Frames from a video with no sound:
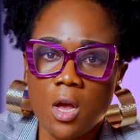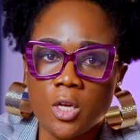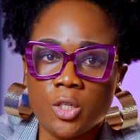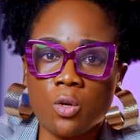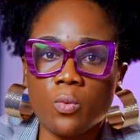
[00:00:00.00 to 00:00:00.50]

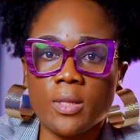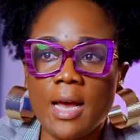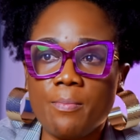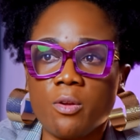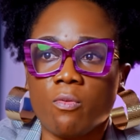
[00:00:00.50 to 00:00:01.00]
So would
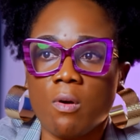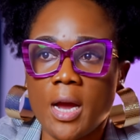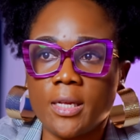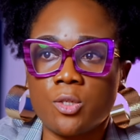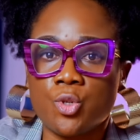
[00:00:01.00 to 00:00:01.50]
I be
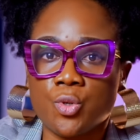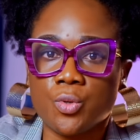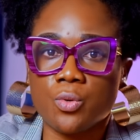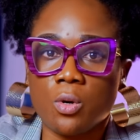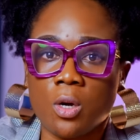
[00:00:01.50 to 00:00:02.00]
right
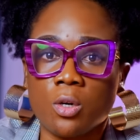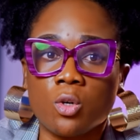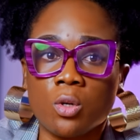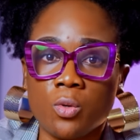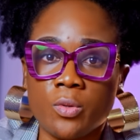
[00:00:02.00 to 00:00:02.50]
to
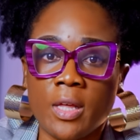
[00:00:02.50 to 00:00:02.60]
conclude